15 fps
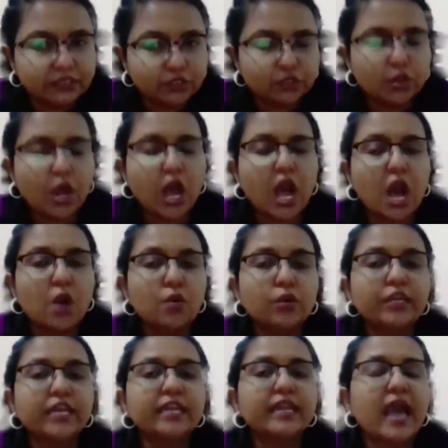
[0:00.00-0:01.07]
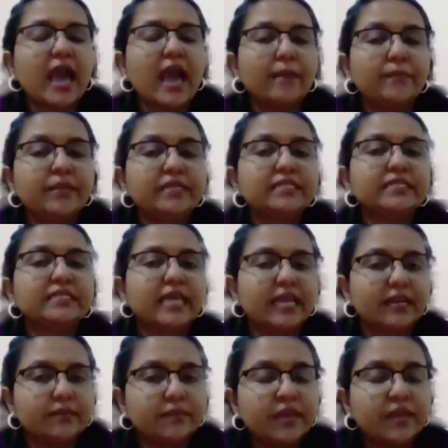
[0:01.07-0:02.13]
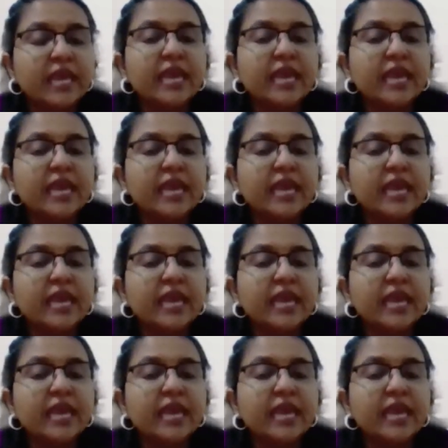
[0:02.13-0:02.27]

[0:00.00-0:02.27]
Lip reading: So how can habits help